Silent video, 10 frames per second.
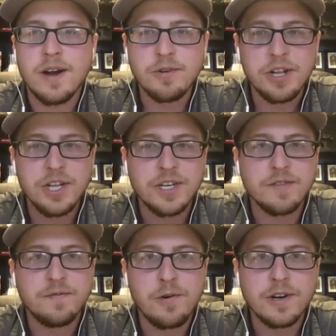Yeah, I'm really
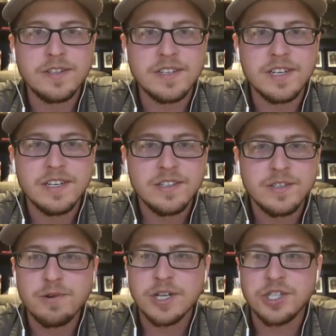looking forward to
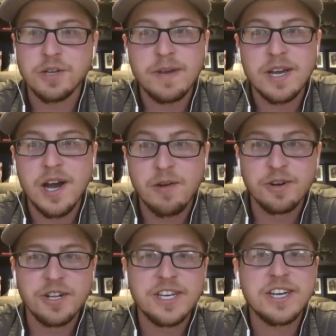to what should be a, a
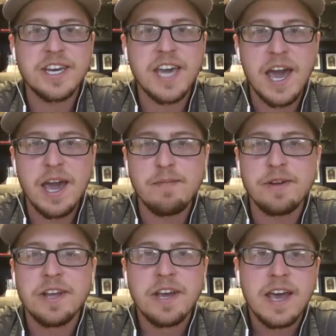really good game.
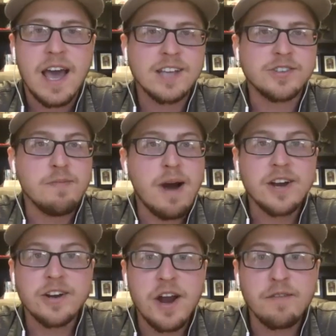And as a
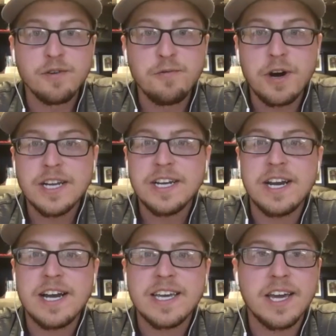reminder to everyone,
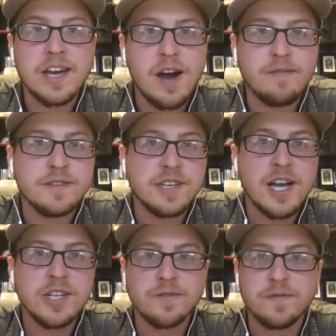uh, kickoff is
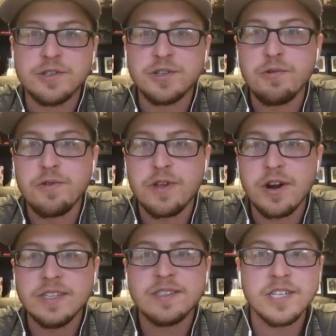scheduled for
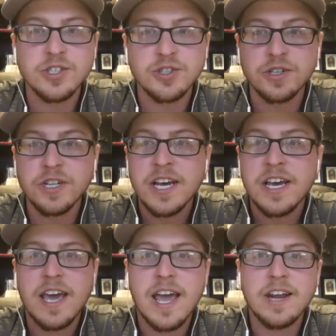2:30 Central,
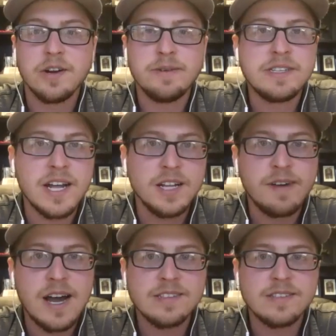and it'll be
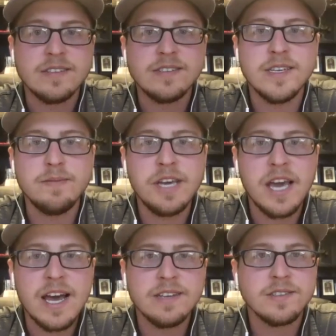televised on
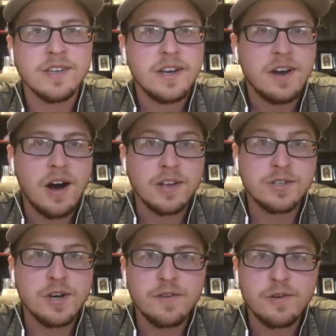CBS.
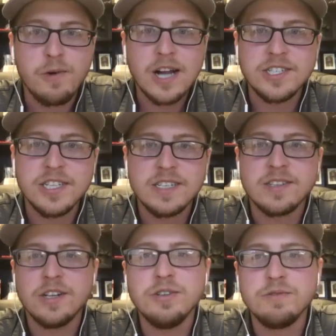Also, if you're watching
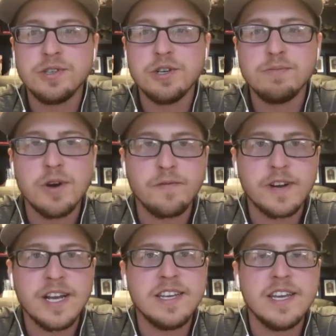this on YouTube, don't
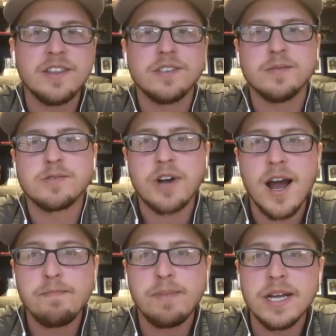forget to hit the
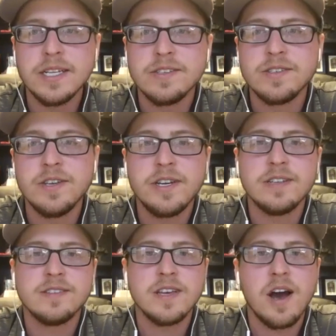subscribe button so you
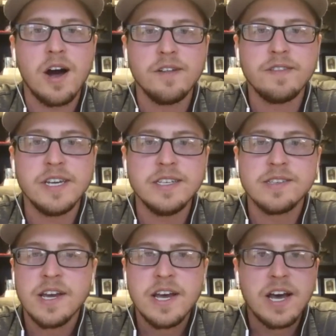can see all of
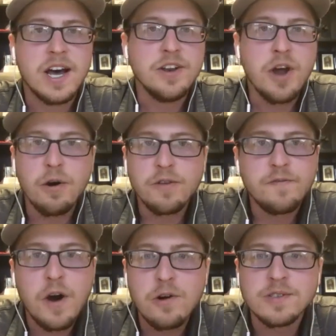these uh, know the
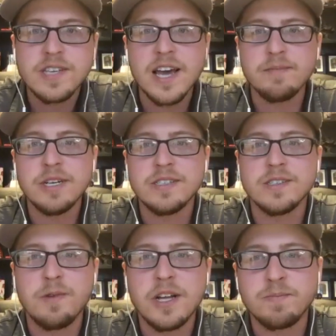foes segments,
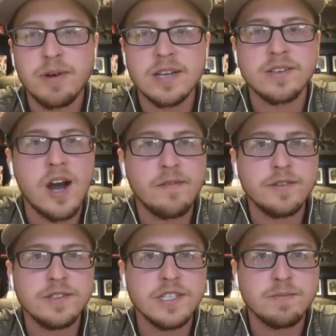as well as press
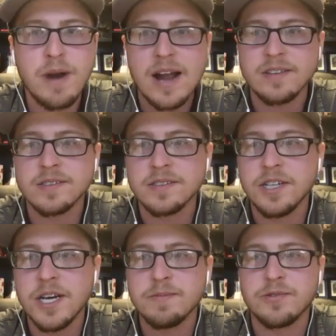conferences, practice
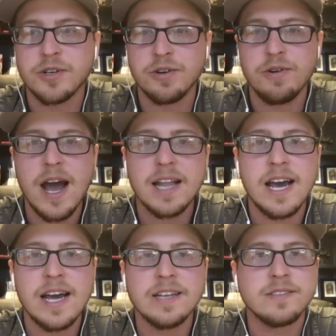clips, recruit
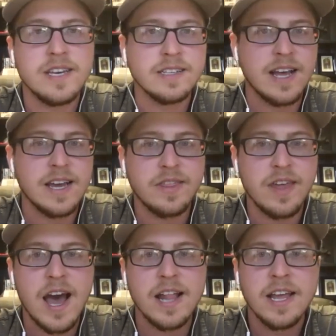highlights, things like
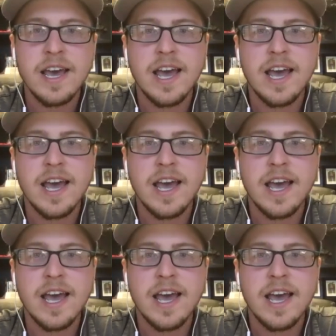that.